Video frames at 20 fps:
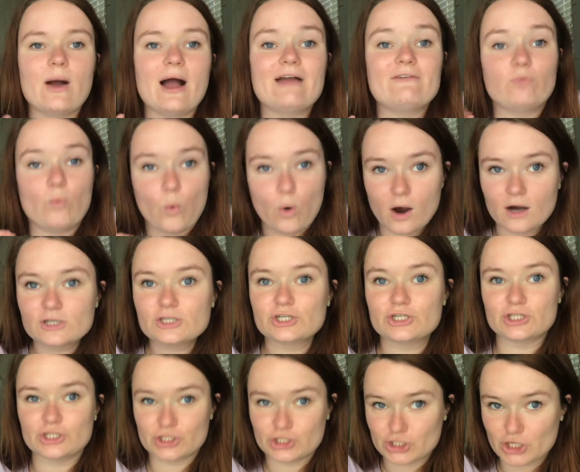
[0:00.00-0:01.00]
I've
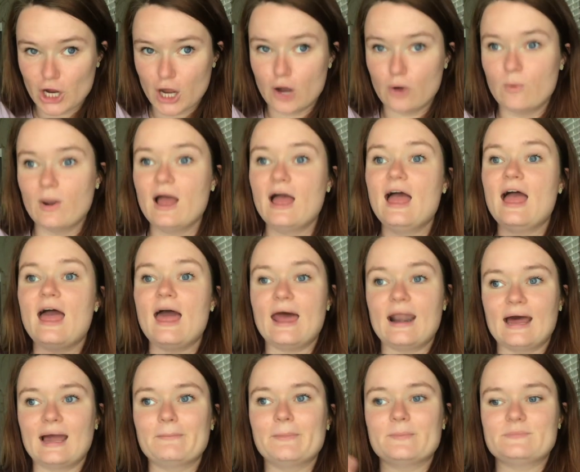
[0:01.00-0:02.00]
watched the show,
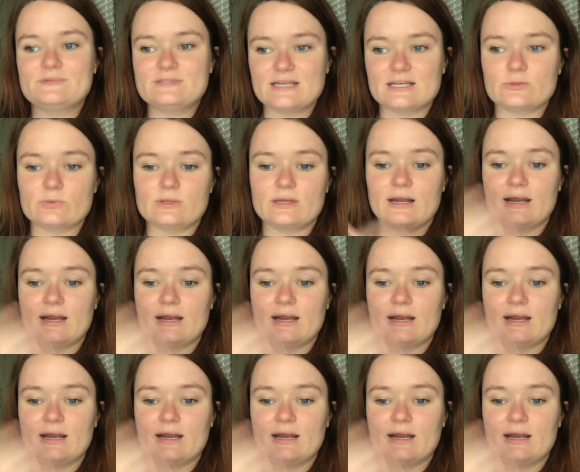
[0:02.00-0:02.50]
and I'm obsessed with it.